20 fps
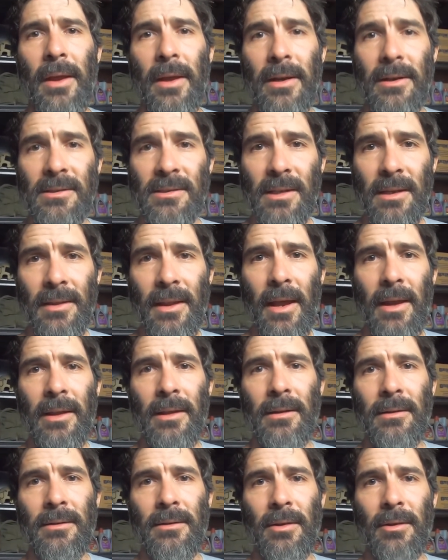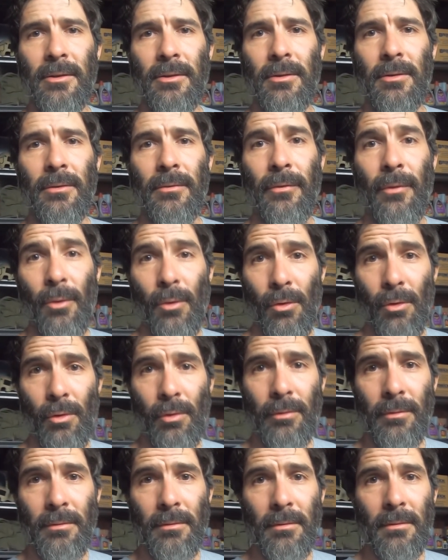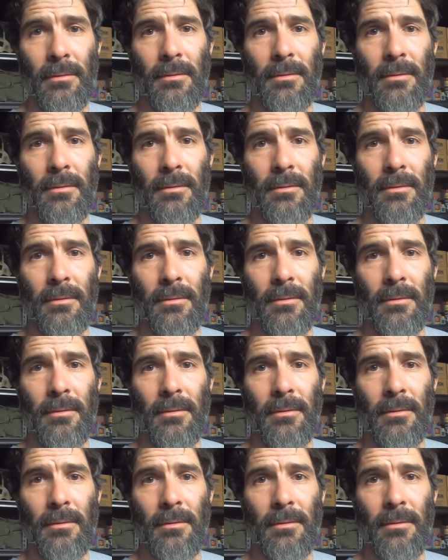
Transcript: They're going to send that into Ford